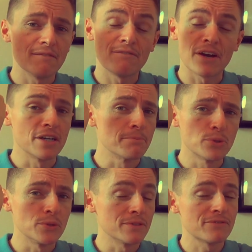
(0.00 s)
very
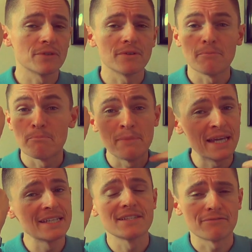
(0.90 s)
important for
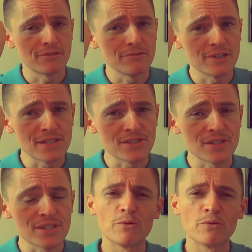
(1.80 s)
many different reasons.